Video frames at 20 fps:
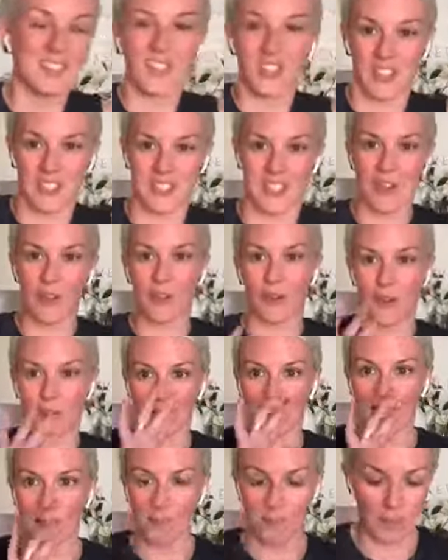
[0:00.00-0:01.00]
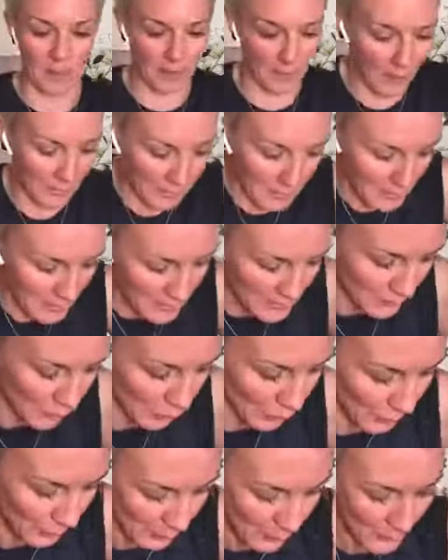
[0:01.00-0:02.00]
just definitely something that I think is really
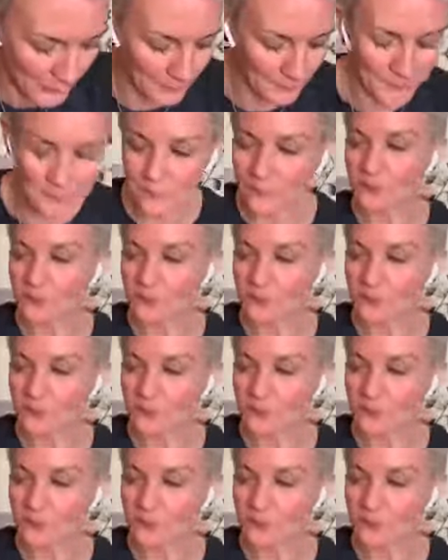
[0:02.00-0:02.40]
important.